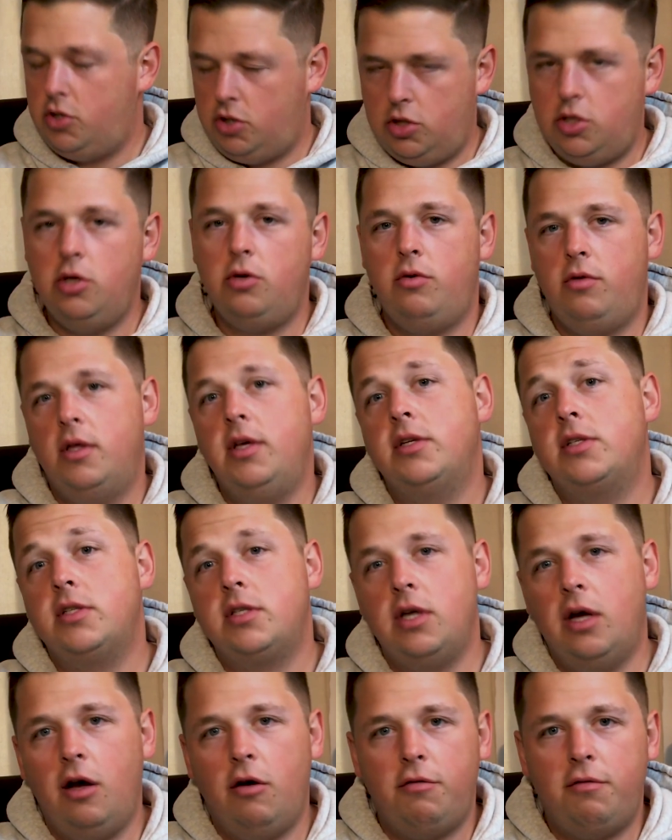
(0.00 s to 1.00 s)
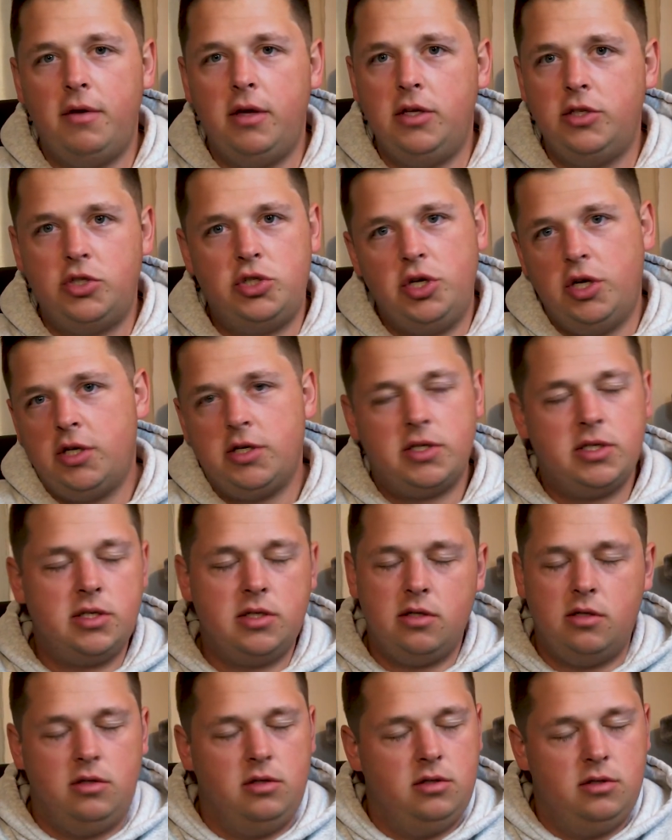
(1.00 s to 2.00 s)
this stuff is
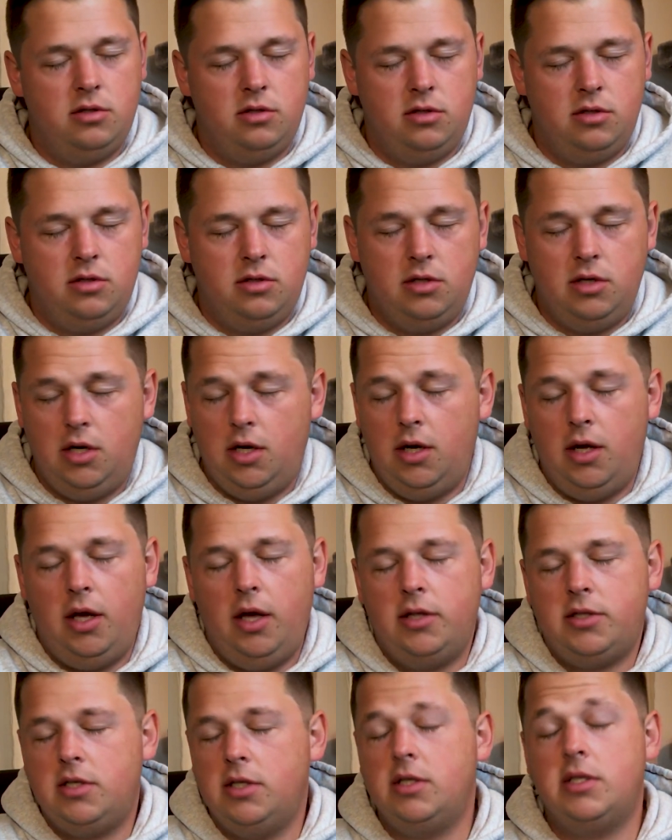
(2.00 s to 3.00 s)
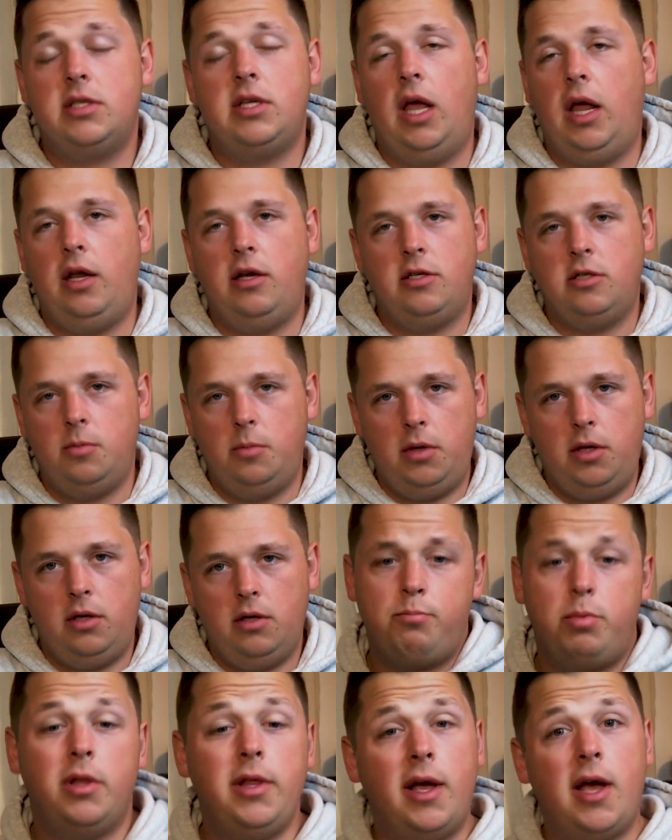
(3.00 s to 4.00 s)
just it's insane to me.
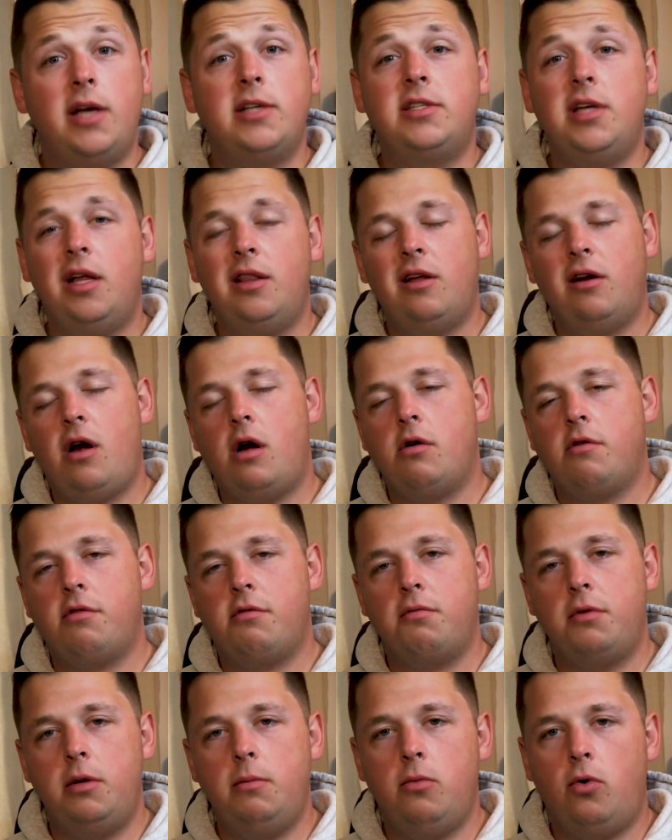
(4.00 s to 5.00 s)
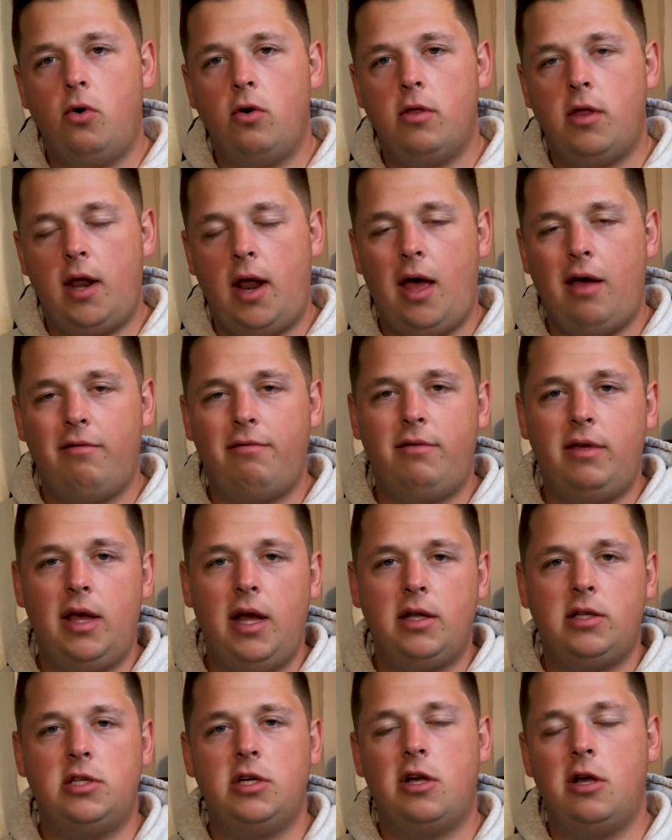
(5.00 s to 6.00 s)
But like I said, there are 3 more that have
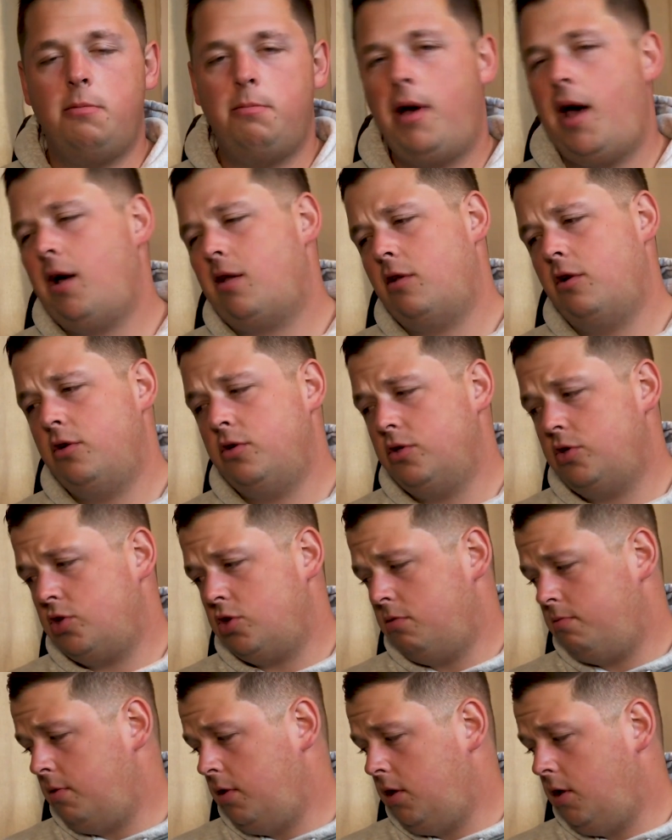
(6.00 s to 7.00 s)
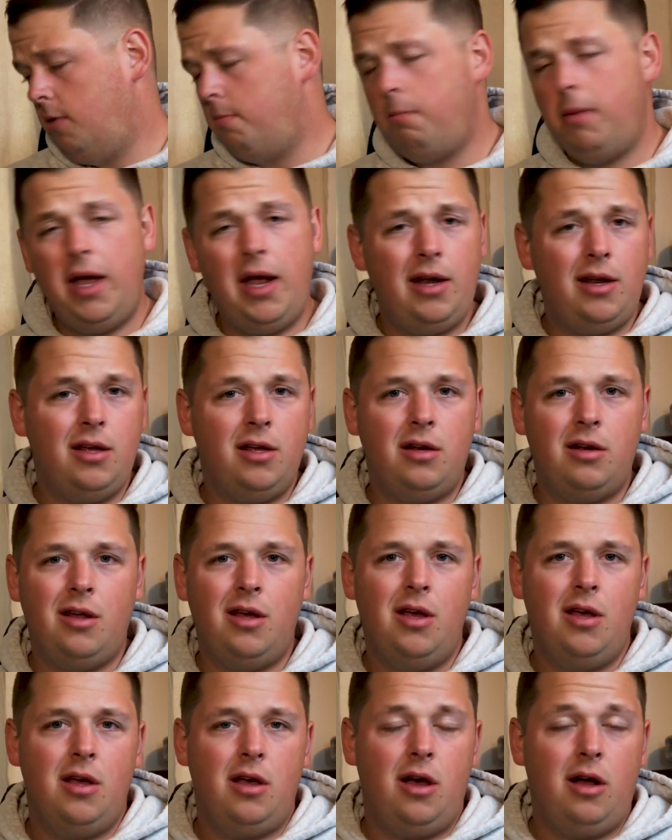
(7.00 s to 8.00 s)
yet to come back. There should be a maiden,
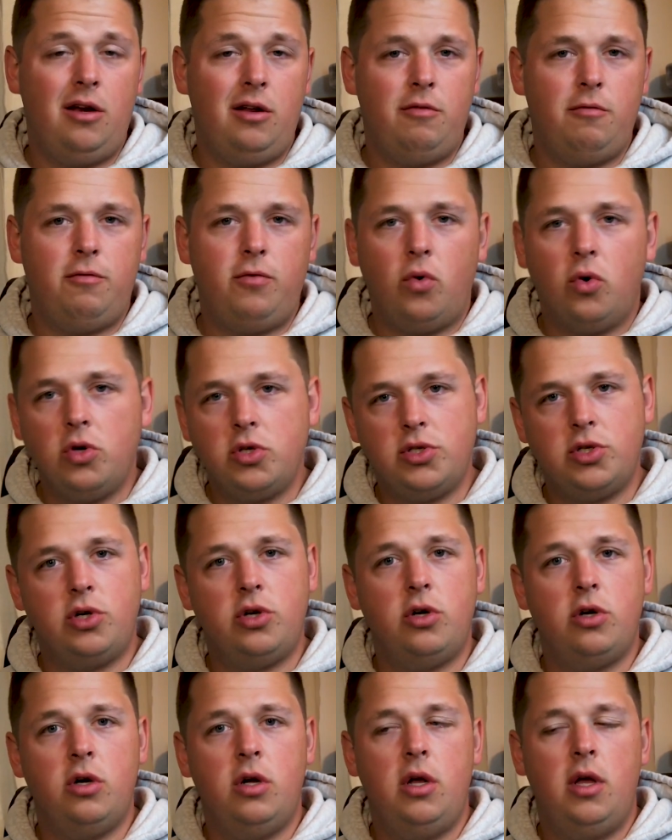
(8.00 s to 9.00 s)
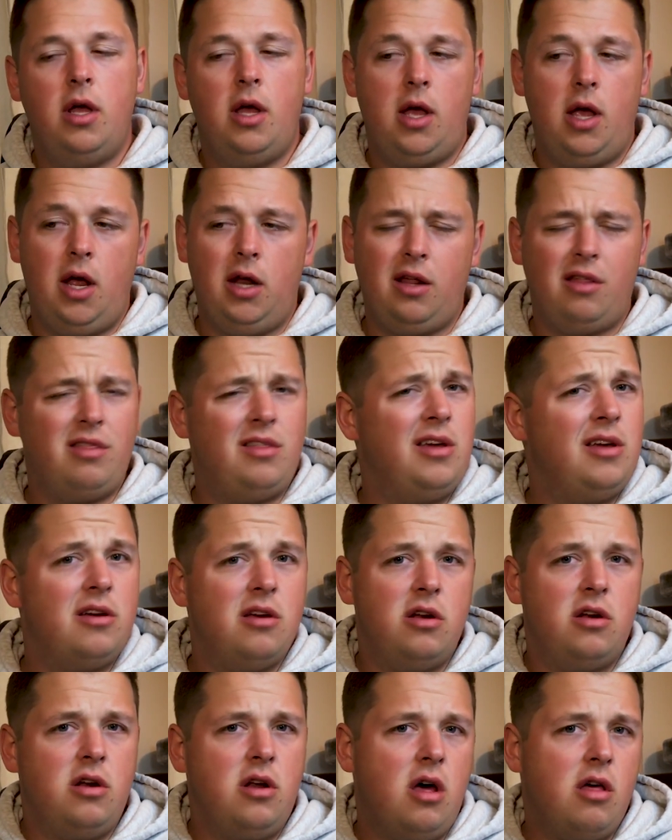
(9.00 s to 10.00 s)
an enforcer, and I think
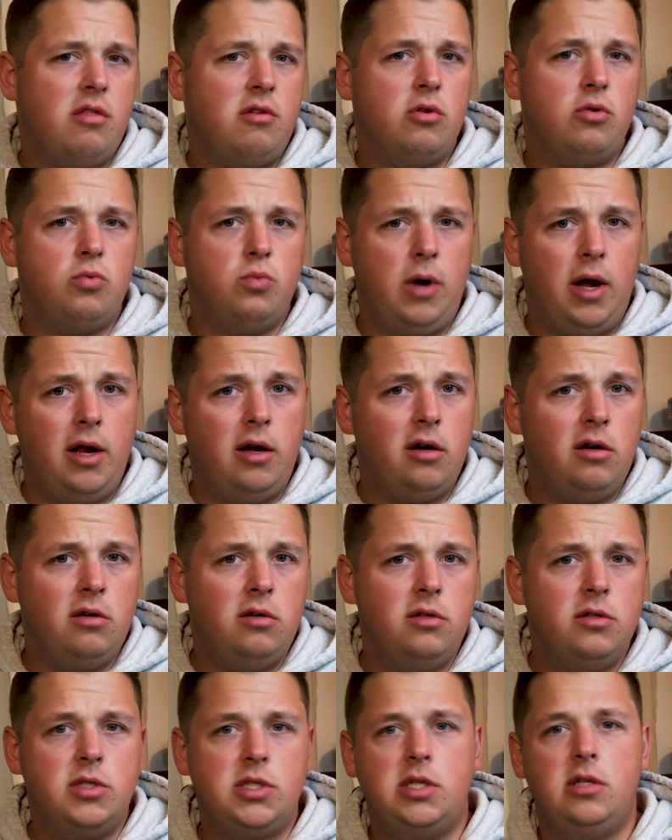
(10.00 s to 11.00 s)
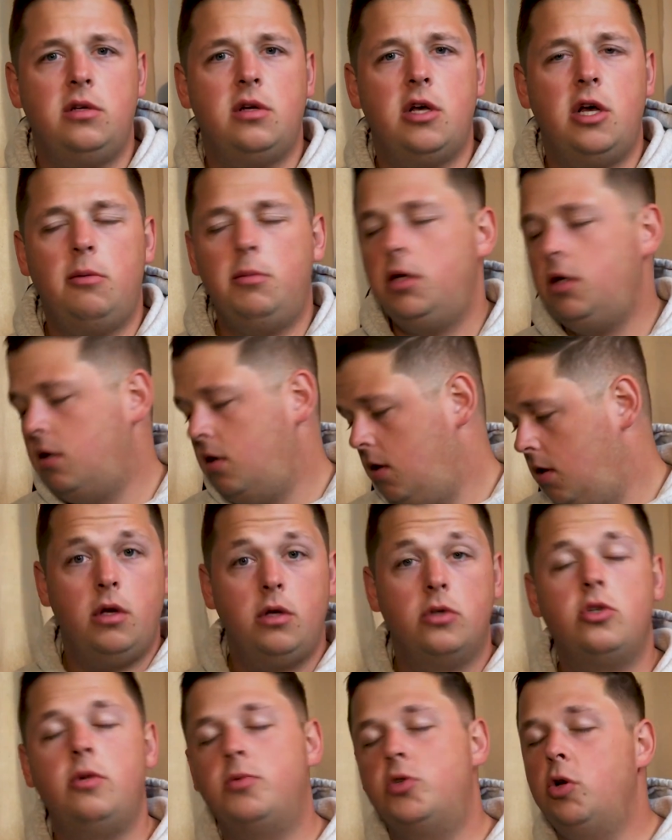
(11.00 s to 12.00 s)
another raider still coming.
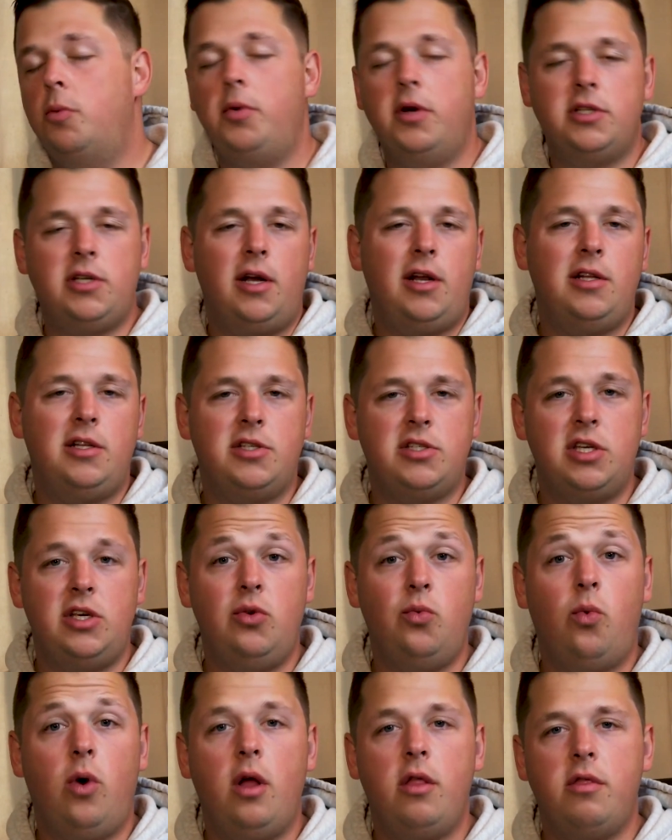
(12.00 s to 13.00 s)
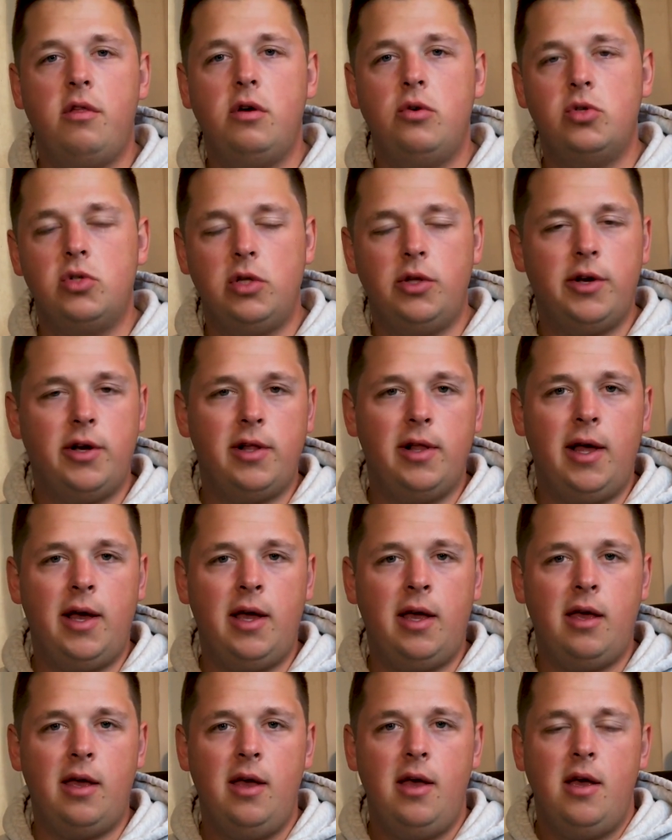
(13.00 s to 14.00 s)
So I'm super excited to see what those look
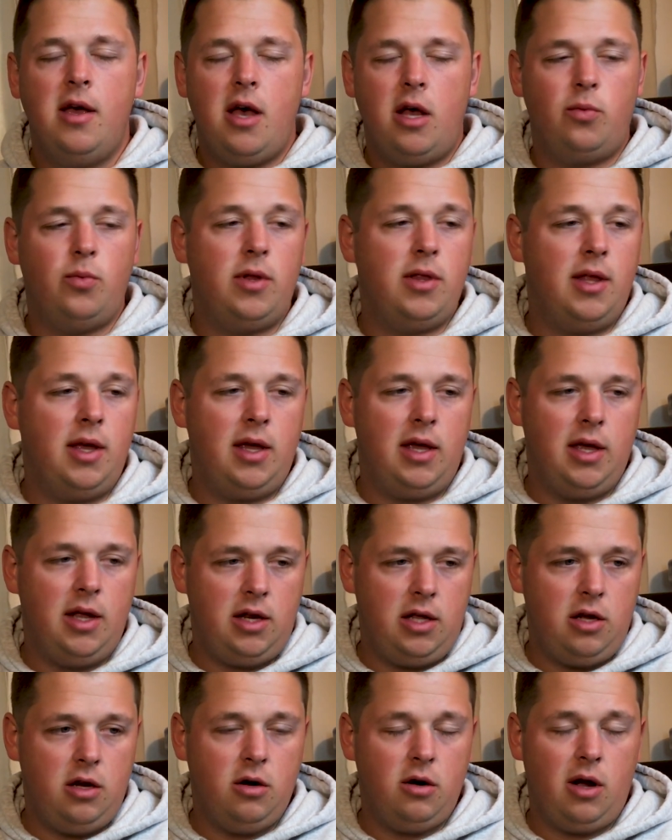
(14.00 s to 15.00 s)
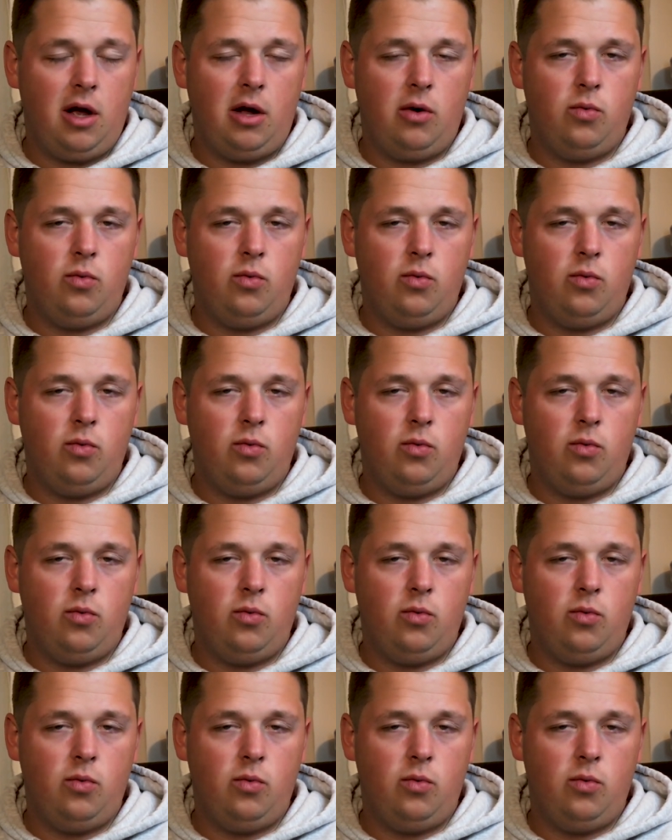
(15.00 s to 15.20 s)
like, and when they get here, I